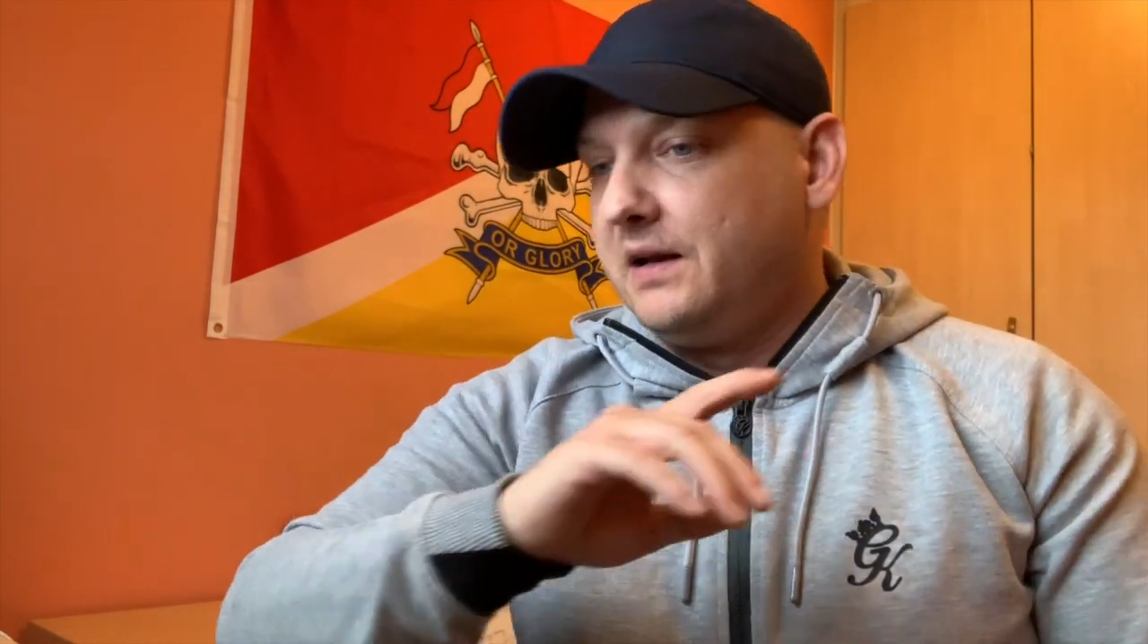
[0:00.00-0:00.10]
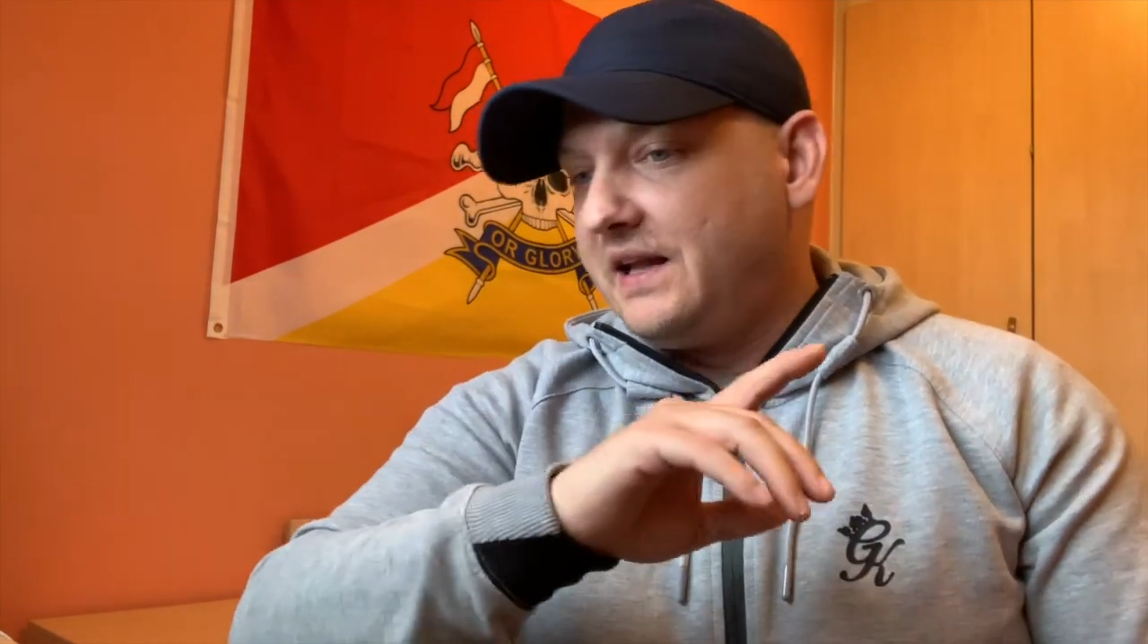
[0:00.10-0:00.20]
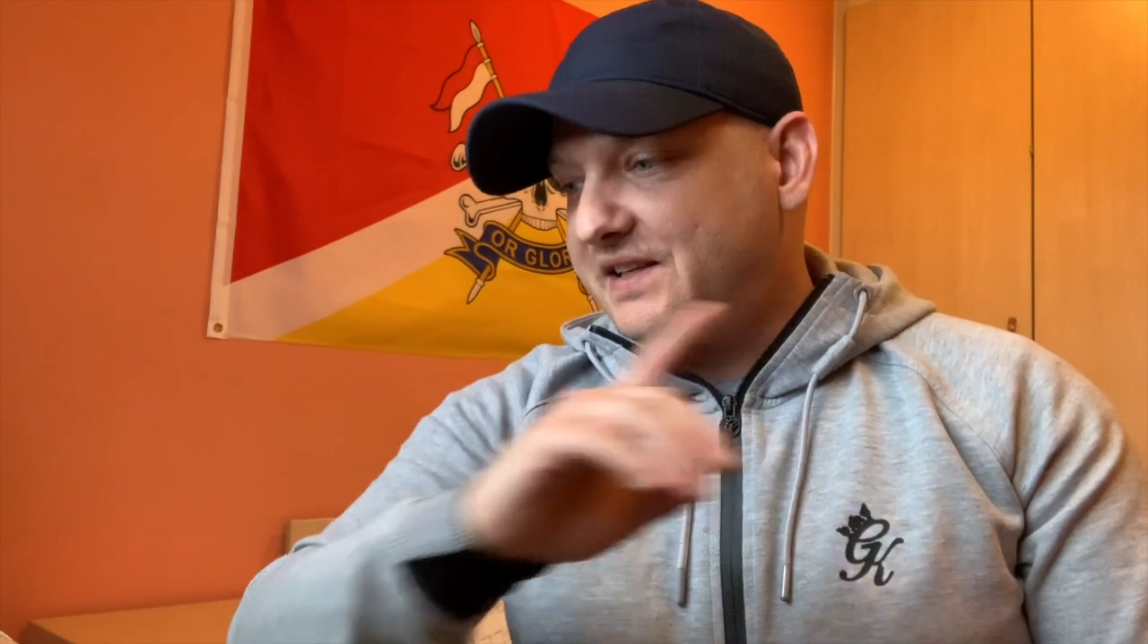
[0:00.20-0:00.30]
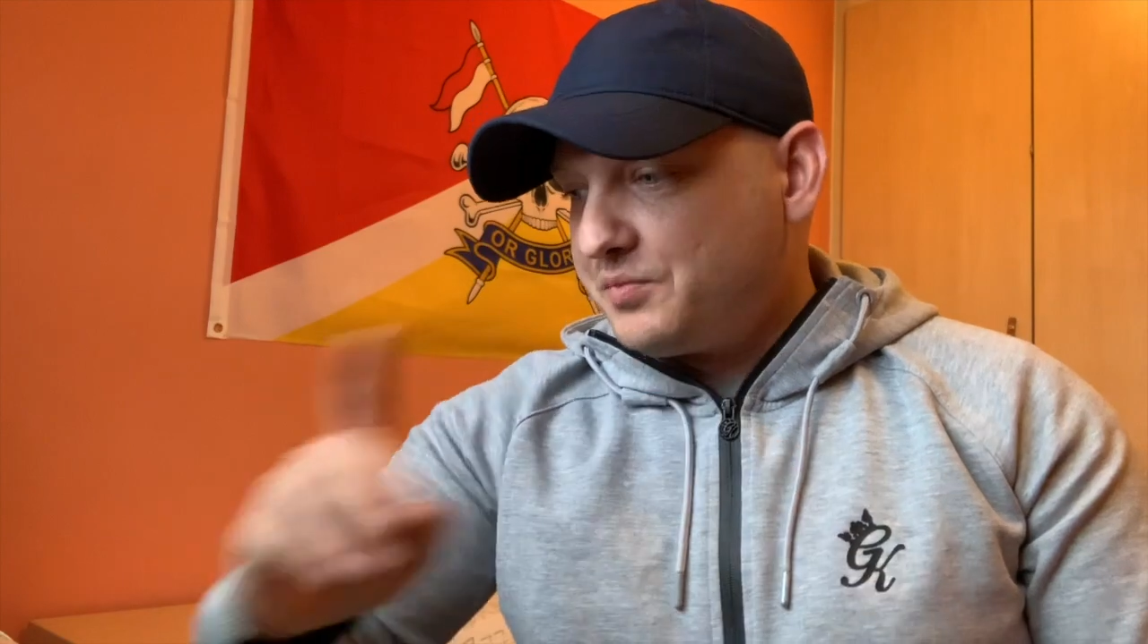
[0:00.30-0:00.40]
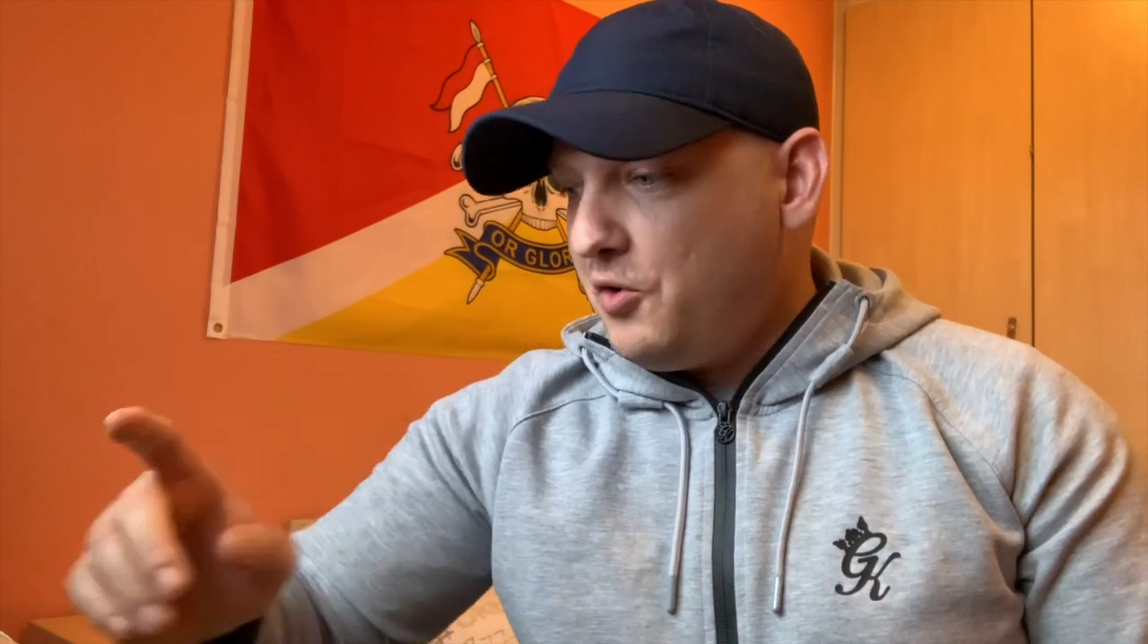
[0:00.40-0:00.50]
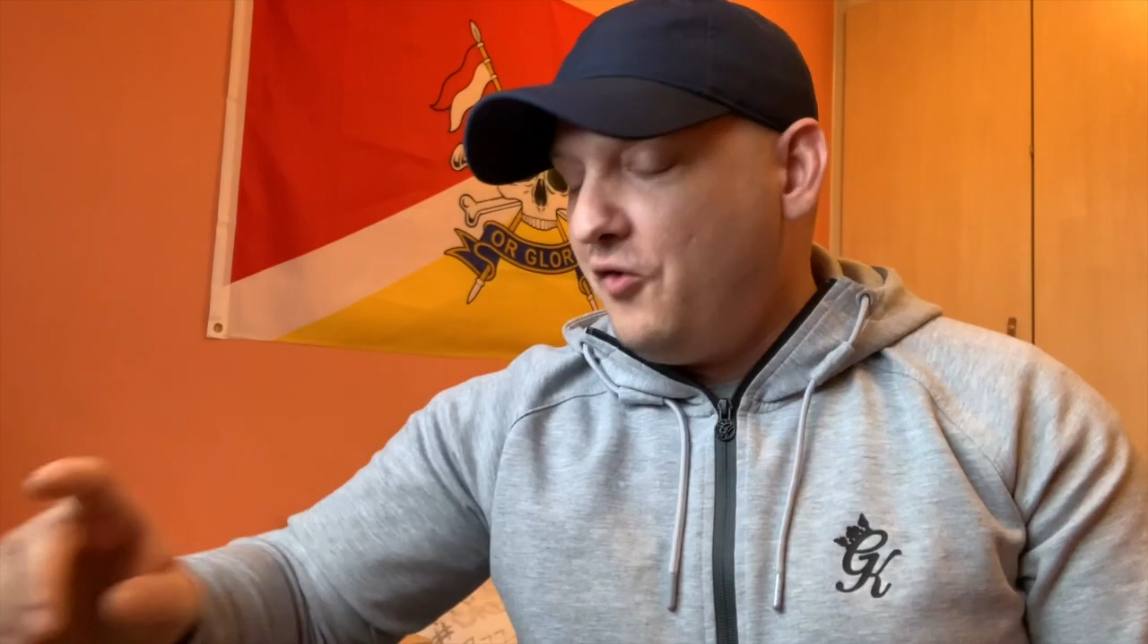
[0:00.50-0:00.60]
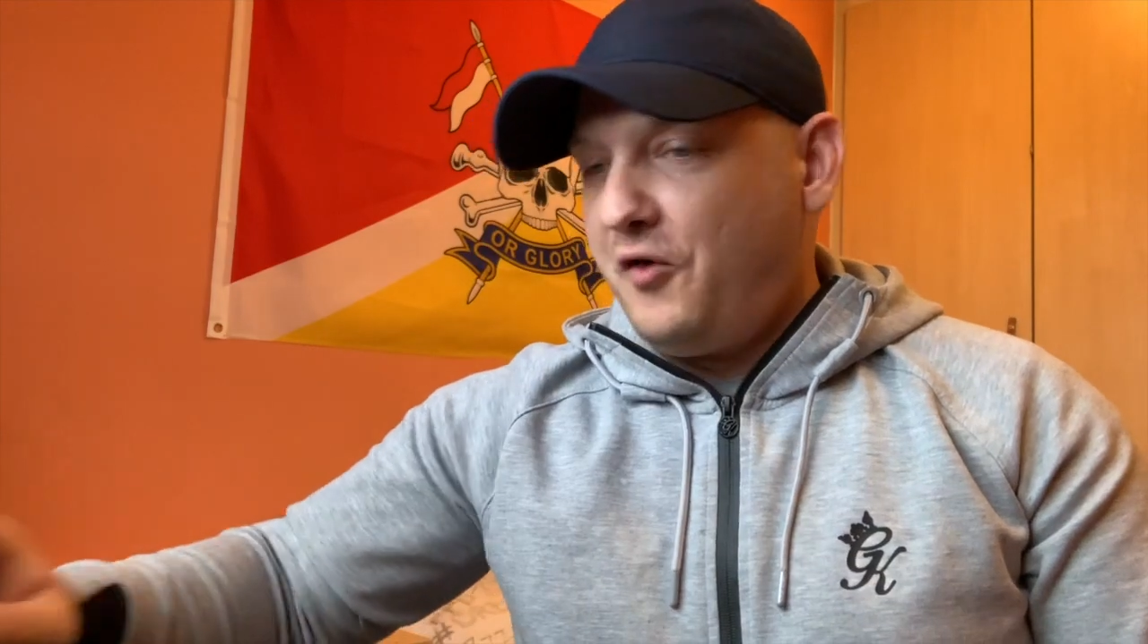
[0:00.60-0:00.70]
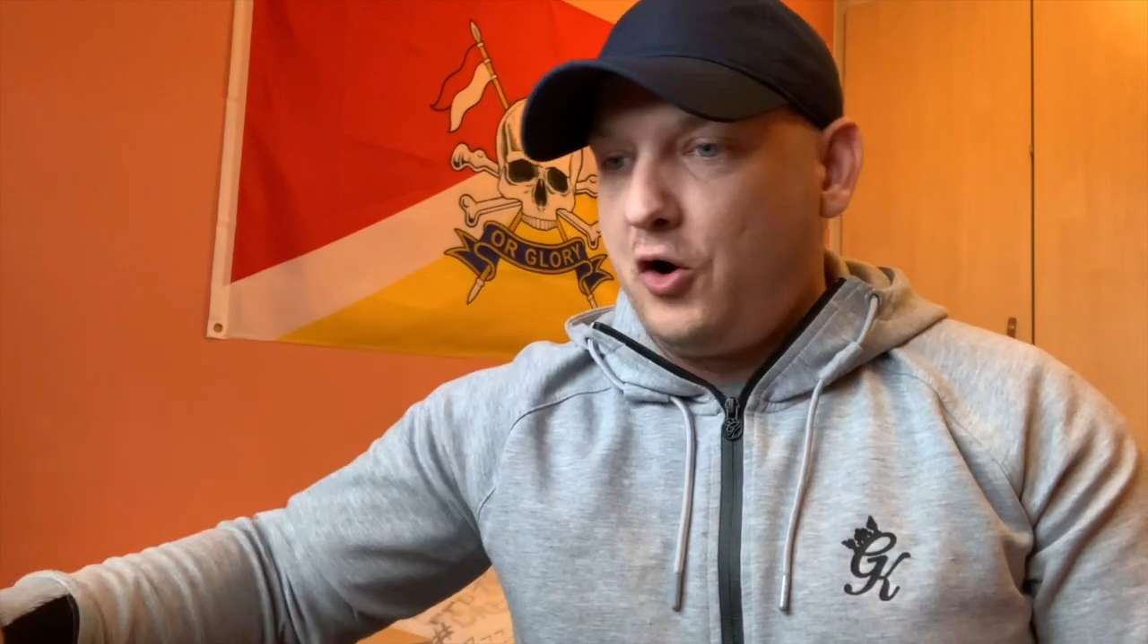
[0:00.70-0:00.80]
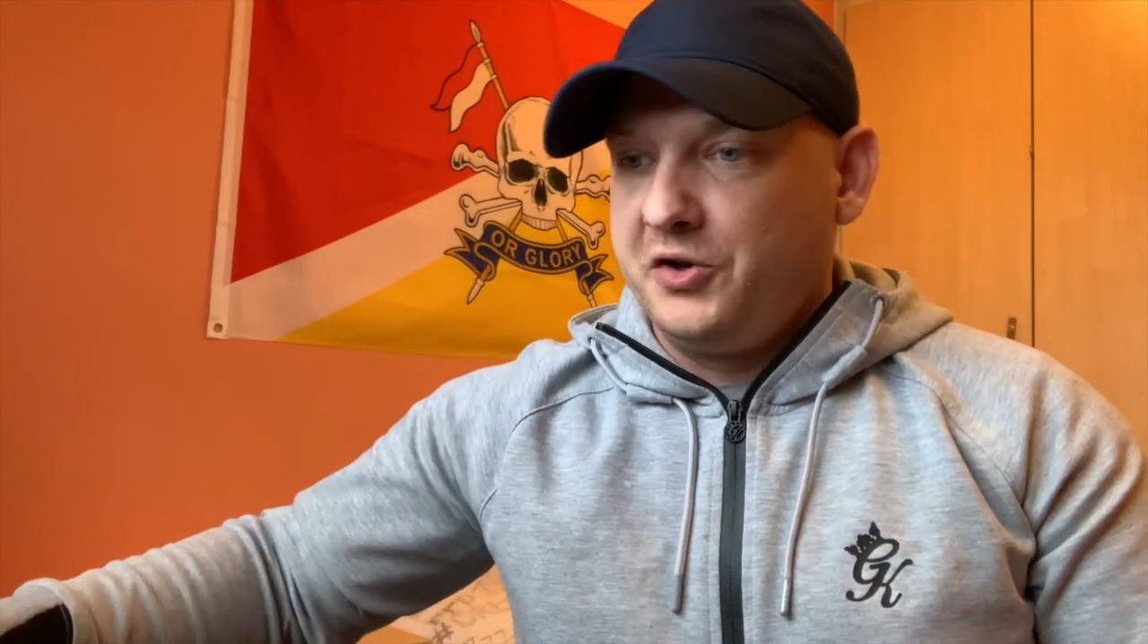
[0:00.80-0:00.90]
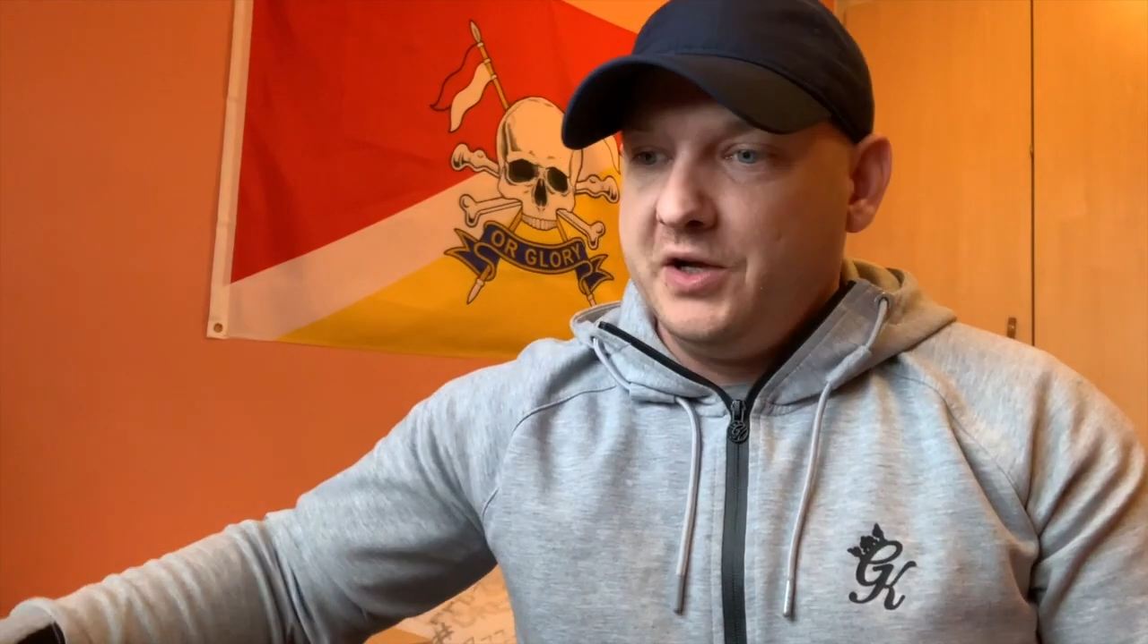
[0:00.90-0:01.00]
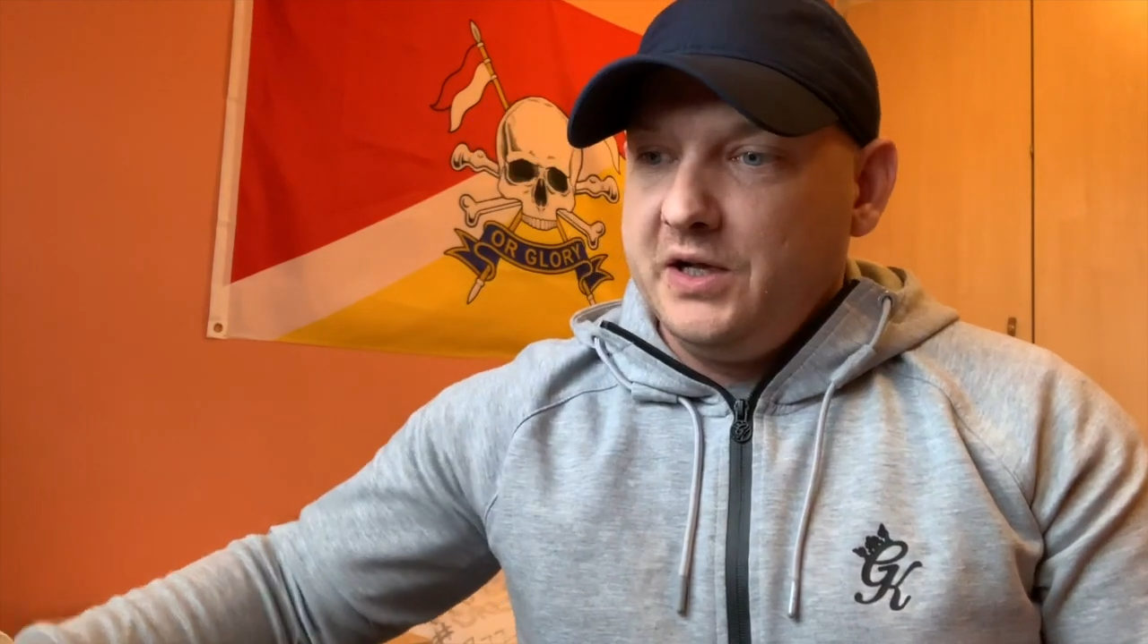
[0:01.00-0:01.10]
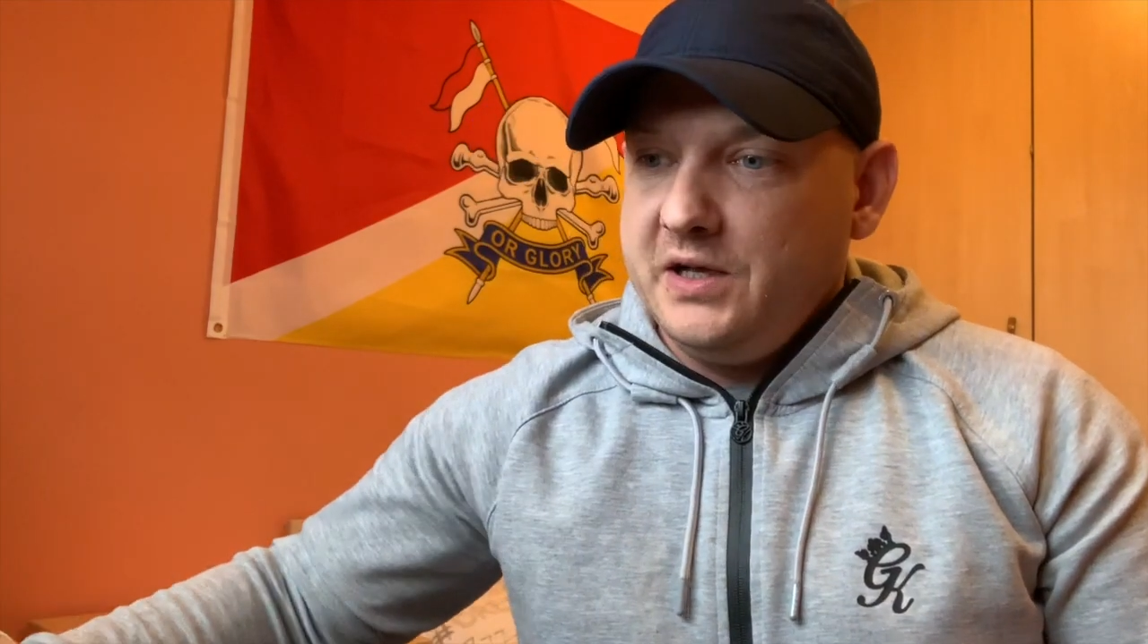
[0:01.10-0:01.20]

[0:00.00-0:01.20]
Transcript: let's move on